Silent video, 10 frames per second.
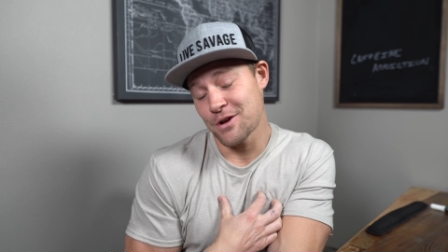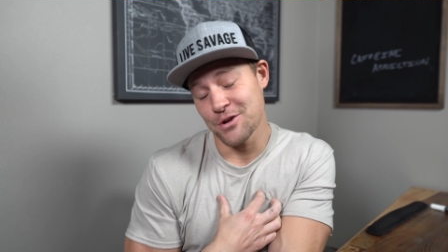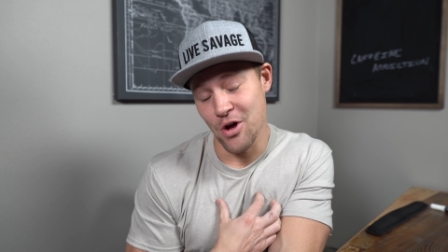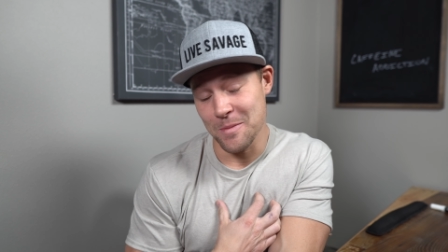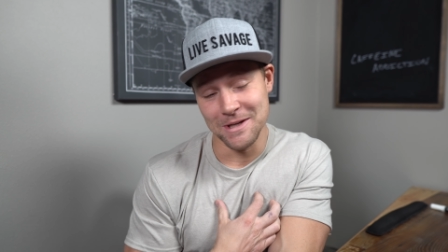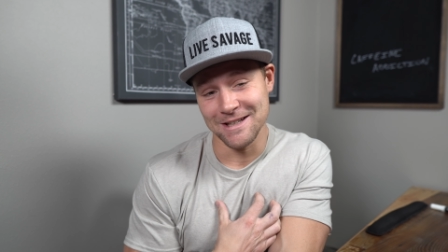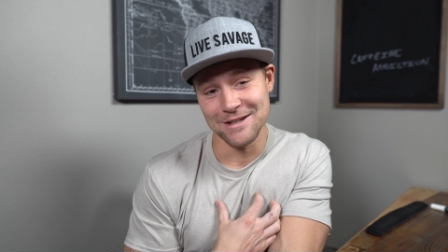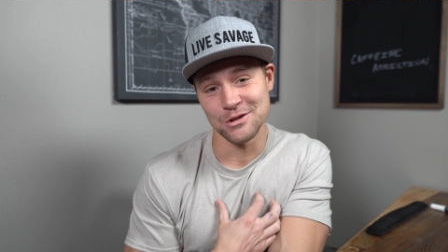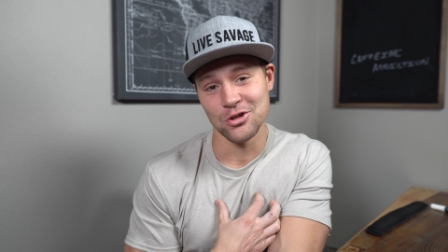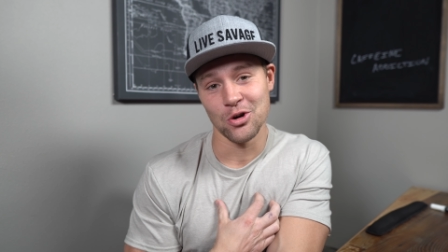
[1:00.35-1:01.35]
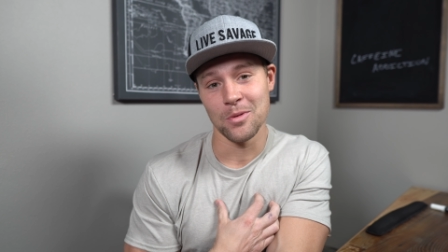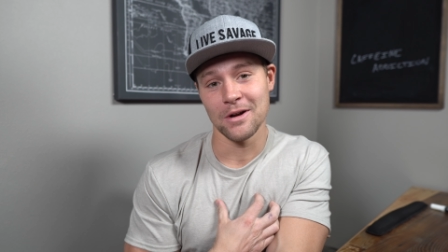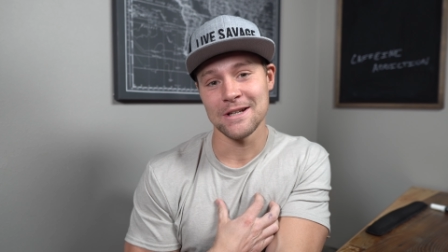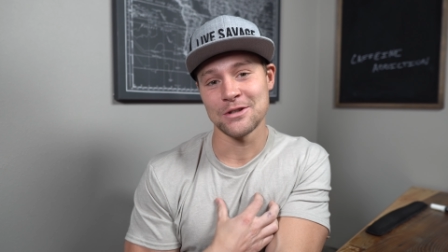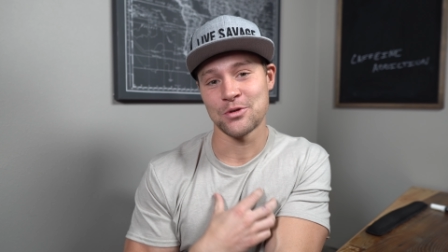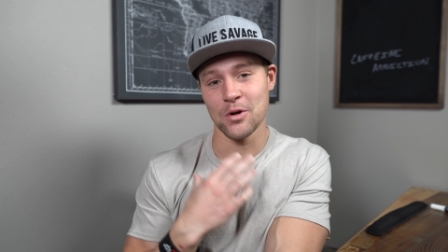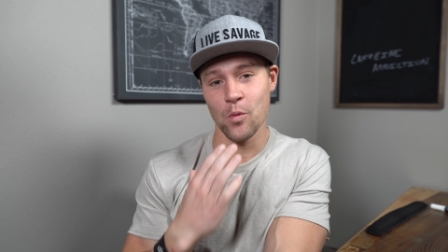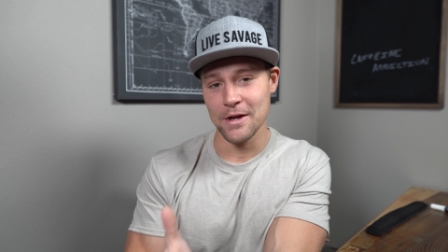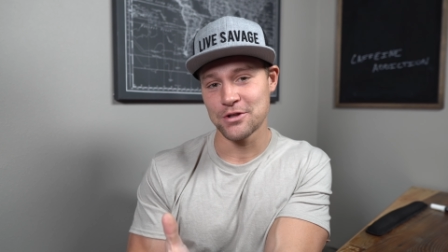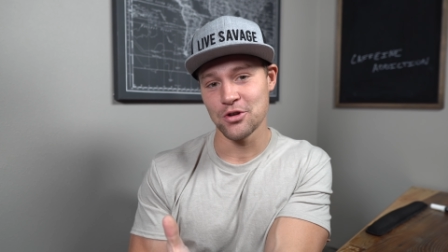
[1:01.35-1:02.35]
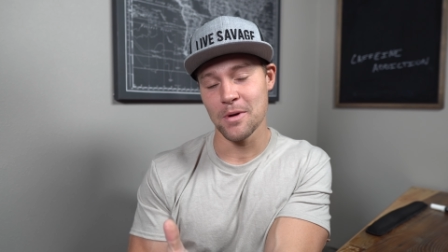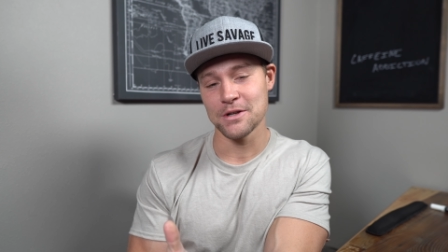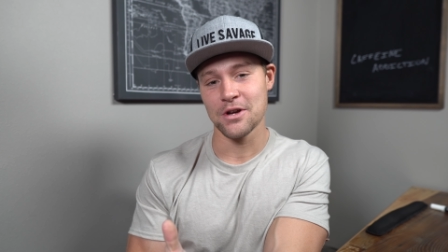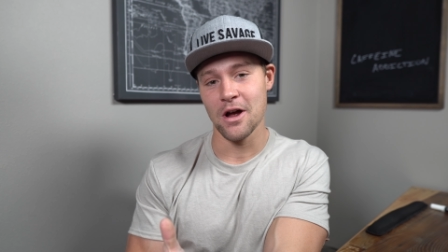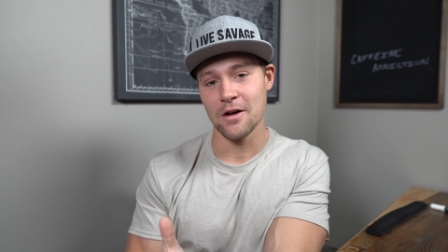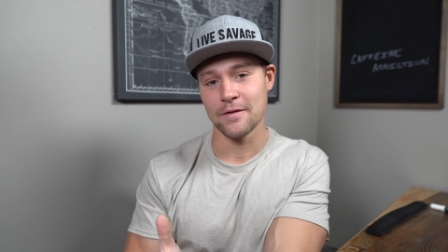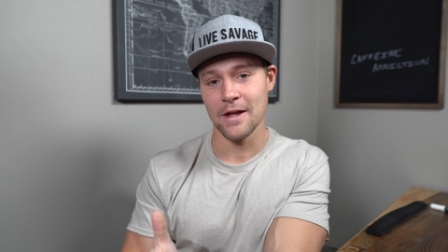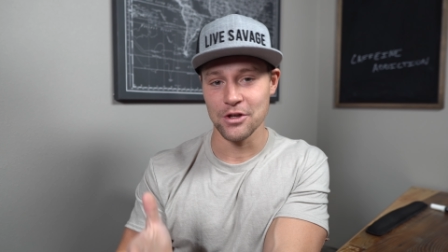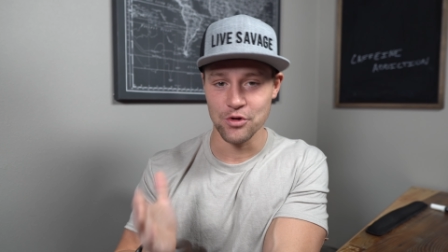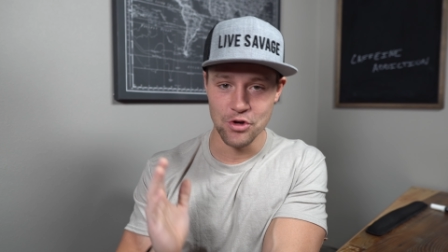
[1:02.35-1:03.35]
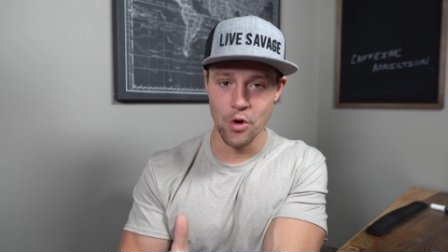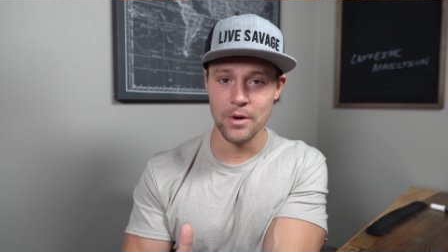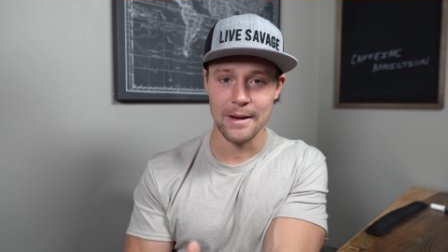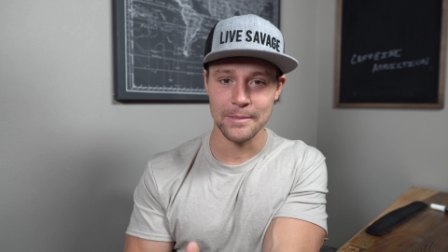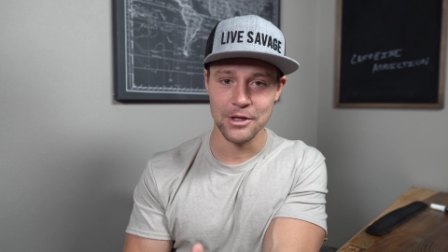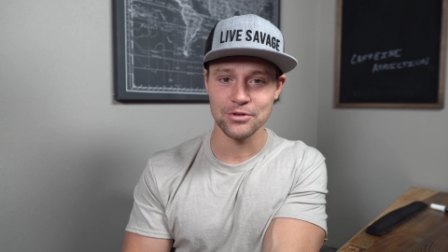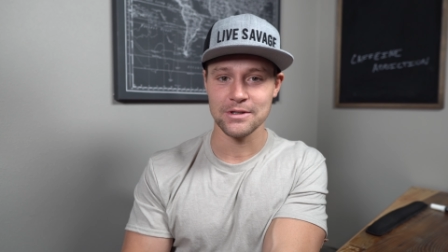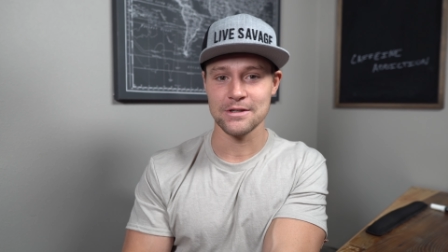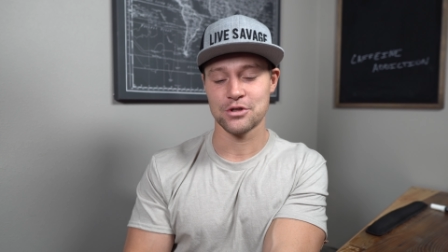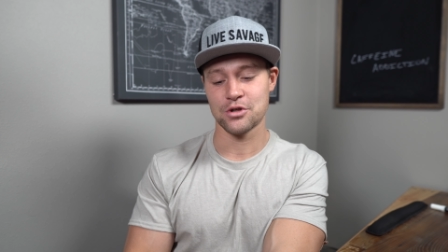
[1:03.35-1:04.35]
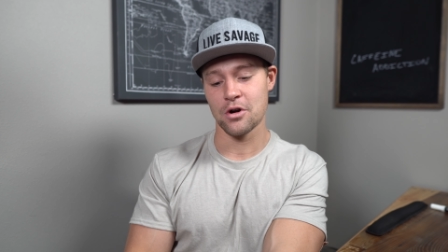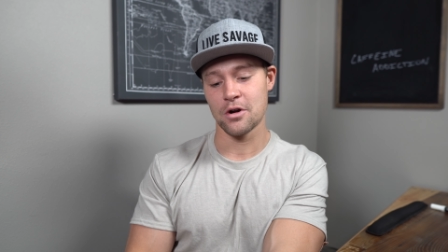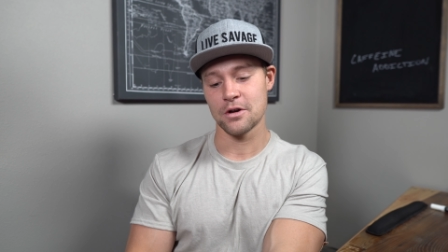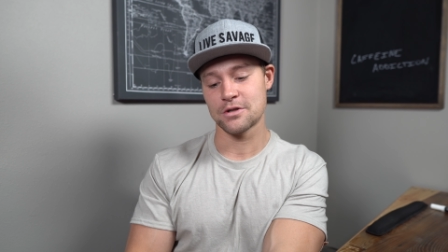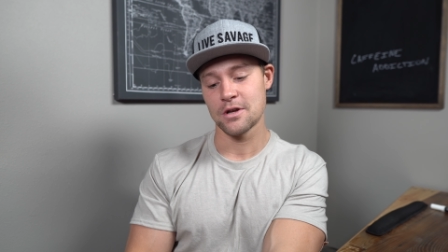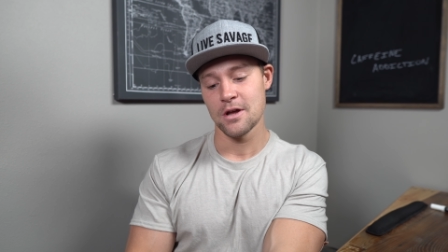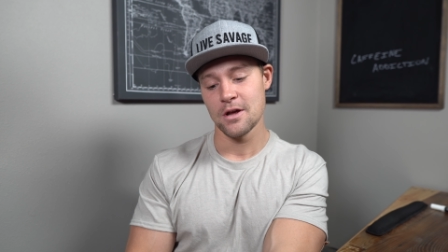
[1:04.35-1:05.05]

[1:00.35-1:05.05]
y'all know I'm addicted to Starbucks. I drink way too much coffee, and you know it, I'm guilty as charged.